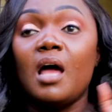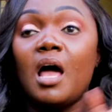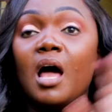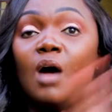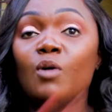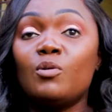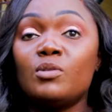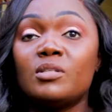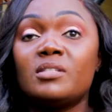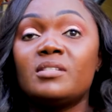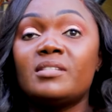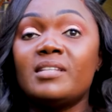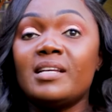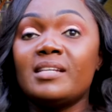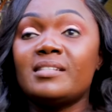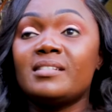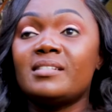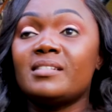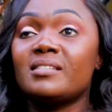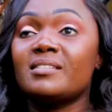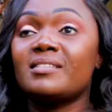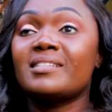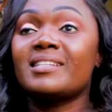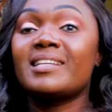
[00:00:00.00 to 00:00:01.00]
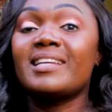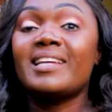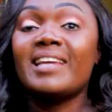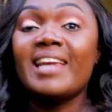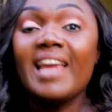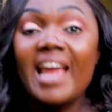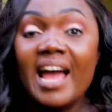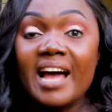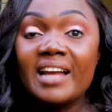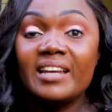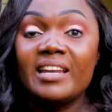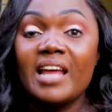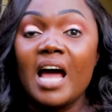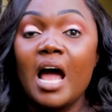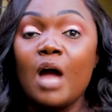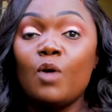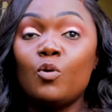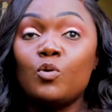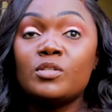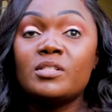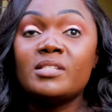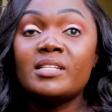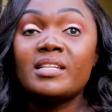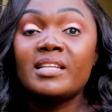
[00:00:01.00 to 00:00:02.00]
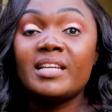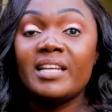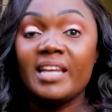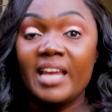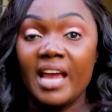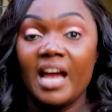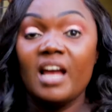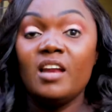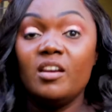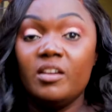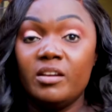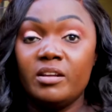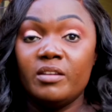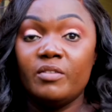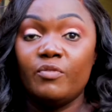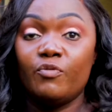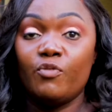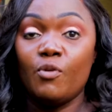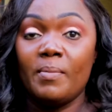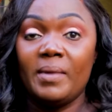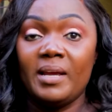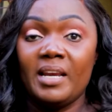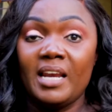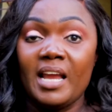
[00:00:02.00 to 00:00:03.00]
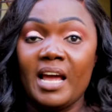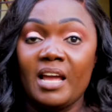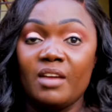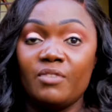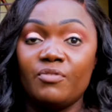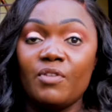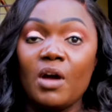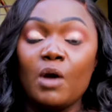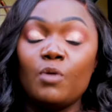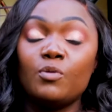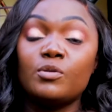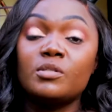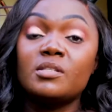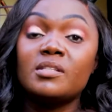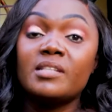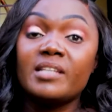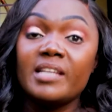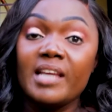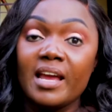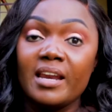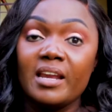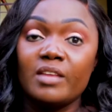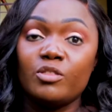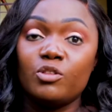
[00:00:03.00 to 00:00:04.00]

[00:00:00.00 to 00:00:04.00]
I was just scared. I was scared for my life. I was scared.